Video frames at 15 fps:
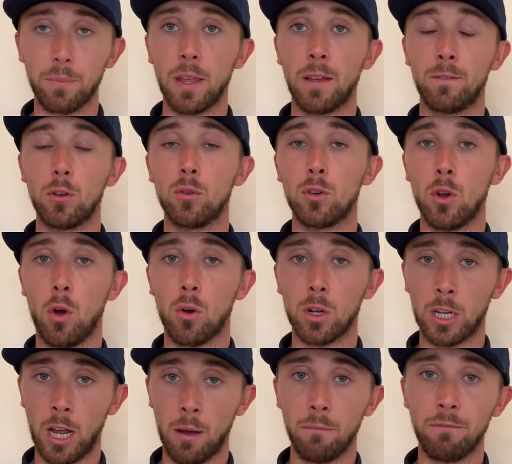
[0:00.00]
If you're not
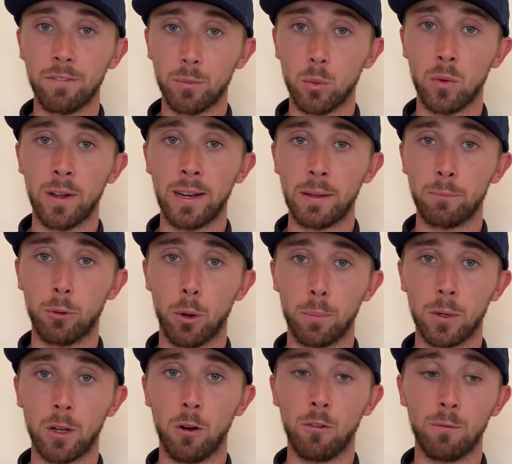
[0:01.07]
comfortable hitting
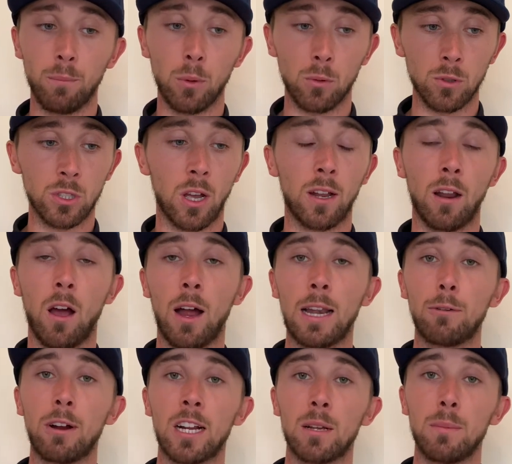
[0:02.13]
proper golf balls, I'd highly
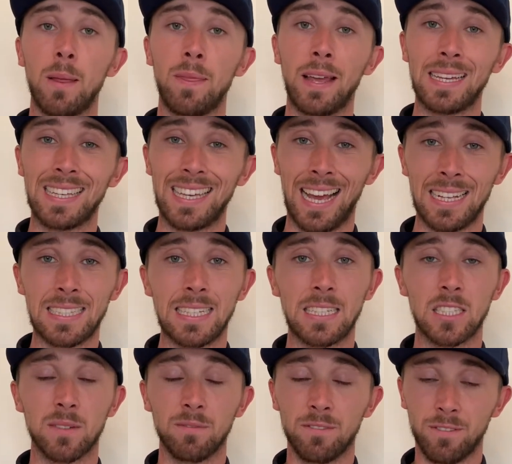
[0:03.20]
recommend then getting
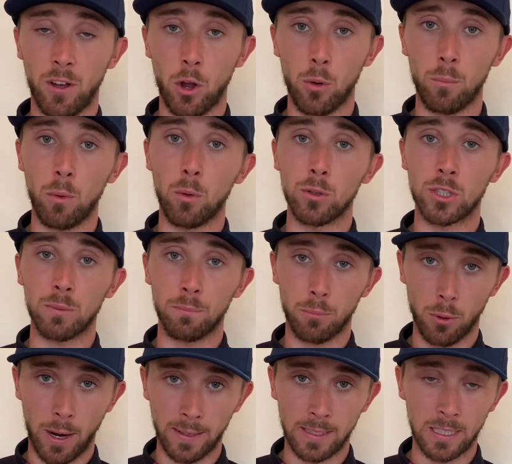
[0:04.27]
some foam or some
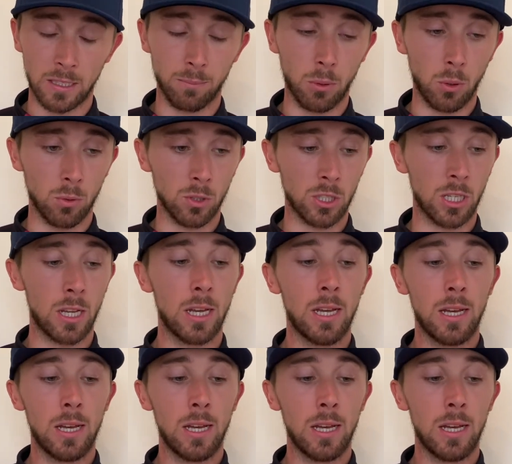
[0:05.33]
practice balls.